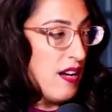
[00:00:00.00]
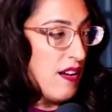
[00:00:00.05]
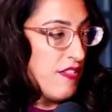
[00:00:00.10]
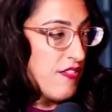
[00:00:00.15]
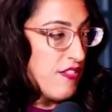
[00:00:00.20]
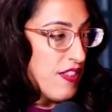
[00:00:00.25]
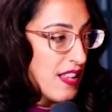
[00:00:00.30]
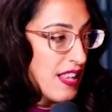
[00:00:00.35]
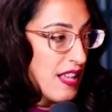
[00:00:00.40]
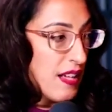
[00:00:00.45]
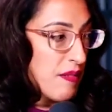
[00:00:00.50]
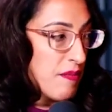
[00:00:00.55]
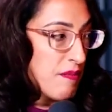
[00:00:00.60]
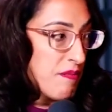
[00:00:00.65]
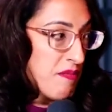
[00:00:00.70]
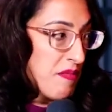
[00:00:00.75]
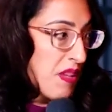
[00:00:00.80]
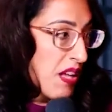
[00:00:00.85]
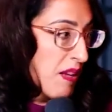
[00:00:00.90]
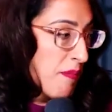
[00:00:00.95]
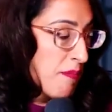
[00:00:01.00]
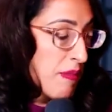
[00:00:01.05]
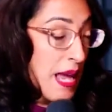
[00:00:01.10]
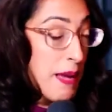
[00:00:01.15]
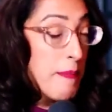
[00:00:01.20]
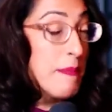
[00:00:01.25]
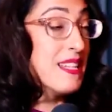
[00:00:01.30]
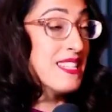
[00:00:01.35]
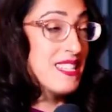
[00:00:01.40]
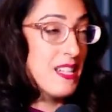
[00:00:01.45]
feeling
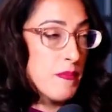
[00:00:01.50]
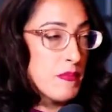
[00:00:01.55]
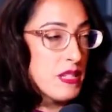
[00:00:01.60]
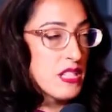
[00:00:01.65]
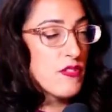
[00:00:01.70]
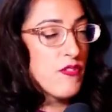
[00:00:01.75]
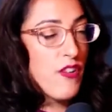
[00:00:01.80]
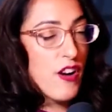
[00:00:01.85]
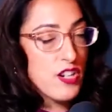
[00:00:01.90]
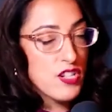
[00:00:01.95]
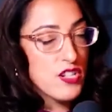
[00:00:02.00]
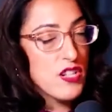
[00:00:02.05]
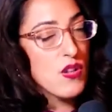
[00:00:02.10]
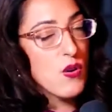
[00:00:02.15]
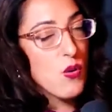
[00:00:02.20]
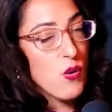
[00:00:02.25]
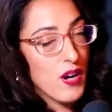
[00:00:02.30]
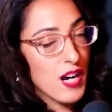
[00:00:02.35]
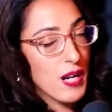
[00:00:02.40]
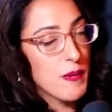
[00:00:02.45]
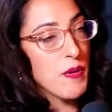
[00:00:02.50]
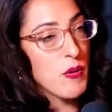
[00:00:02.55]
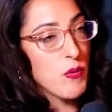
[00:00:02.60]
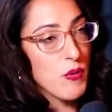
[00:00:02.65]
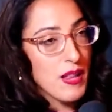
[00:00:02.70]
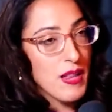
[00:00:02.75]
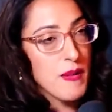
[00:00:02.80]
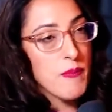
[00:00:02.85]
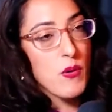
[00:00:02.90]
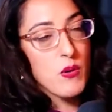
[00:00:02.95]
maybe some dysfunction in the organ, but
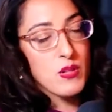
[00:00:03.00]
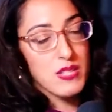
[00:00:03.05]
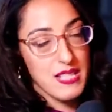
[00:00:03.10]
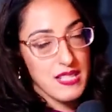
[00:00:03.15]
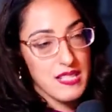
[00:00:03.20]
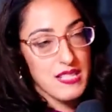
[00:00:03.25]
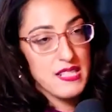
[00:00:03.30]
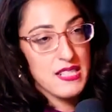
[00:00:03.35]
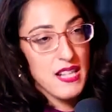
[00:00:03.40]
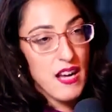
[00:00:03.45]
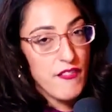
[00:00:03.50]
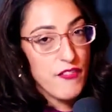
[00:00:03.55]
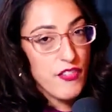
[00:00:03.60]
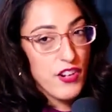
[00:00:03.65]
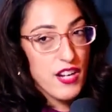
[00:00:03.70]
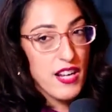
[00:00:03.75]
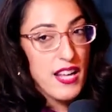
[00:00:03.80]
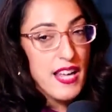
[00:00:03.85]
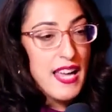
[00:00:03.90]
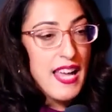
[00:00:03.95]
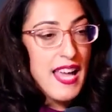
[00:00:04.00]
really mostly discomfort.